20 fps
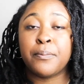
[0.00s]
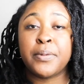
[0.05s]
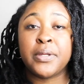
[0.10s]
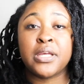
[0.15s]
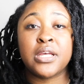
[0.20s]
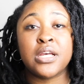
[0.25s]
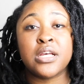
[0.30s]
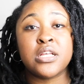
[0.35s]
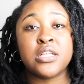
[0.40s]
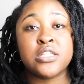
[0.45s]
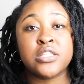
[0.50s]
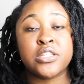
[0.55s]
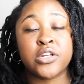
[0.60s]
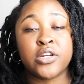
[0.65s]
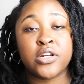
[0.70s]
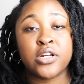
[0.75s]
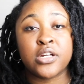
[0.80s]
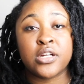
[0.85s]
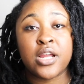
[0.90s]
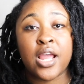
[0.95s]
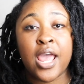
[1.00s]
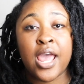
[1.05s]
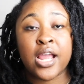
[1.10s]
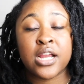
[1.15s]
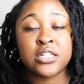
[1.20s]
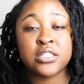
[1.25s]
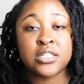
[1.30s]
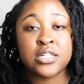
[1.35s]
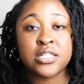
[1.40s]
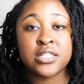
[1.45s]
because you're
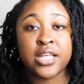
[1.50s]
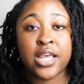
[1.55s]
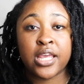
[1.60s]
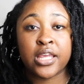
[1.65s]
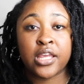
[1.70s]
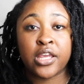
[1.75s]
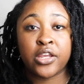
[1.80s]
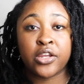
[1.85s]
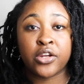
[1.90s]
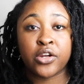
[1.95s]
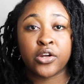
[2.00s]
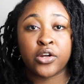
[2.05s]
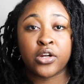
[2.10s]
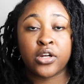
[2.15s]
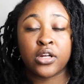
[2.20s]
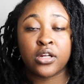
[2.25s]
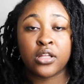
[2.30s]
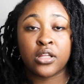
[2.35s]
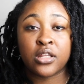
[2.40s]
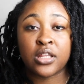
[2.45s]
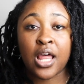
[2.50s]
actually taking your